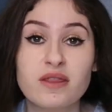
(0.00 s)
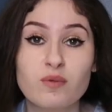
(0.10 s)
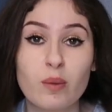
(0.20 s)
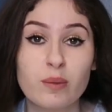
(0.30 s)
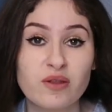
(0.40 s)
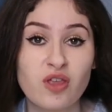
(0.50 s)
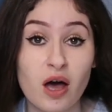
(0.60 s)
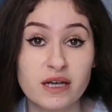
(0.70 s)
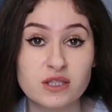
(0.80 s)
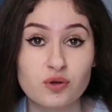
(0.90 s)
And then when we made the
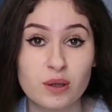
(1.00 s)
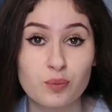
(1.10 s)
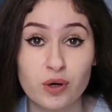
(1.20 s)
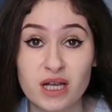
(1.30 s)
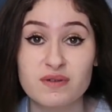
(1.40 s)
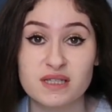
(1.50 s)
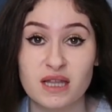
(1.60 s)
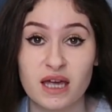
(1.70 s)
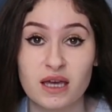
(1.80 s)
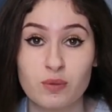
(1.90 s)
ice cream
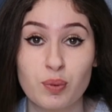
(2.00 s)
previously,